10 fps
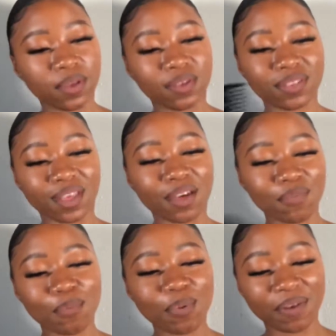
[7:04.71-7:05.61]
It's the
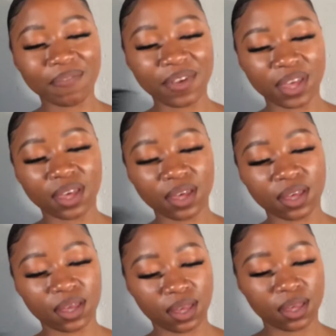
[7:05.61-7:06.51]
Afro puff hair.
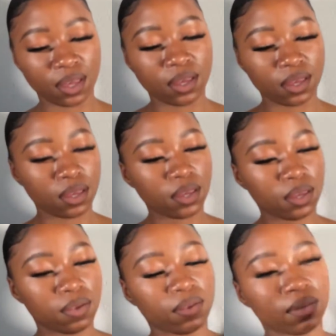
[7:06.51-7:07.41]

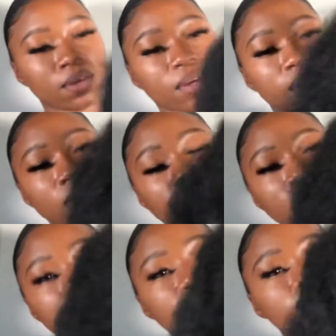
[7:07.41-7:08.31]

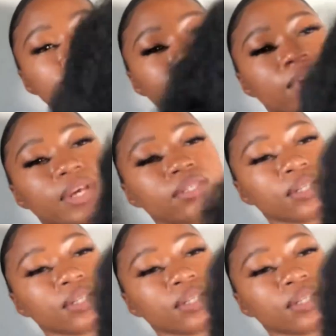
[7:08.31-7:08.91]
As you guys